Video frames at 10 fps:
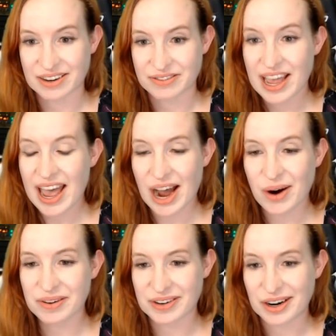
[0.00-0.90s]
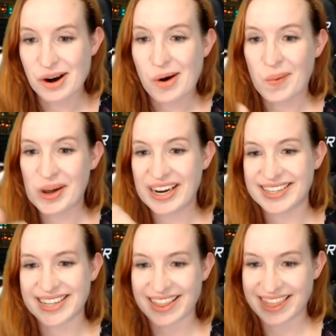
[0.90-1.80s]
However, when it
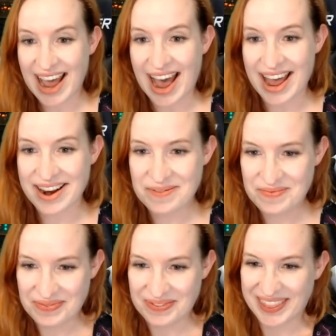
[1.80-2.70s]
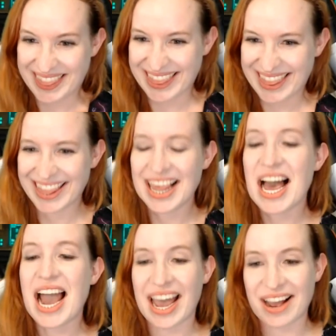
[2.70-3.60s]
did that,
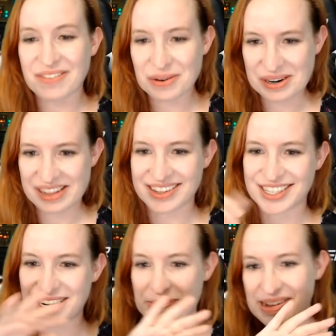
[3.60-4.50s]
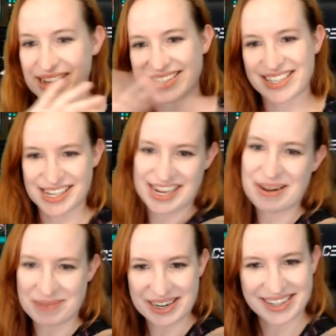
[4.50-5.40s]
everyone on the ship slammed
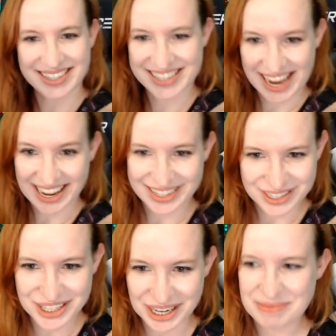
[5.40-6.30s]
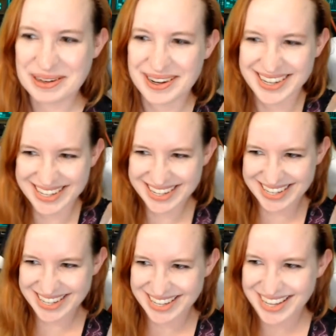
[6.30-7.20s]
into the side of the ship.
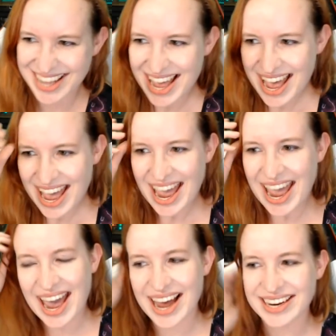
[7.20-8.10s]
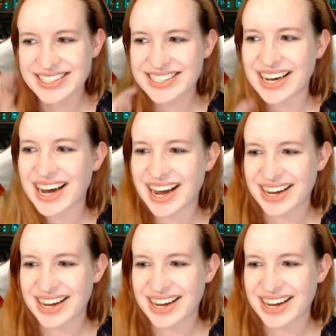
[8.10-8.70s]
And yeah.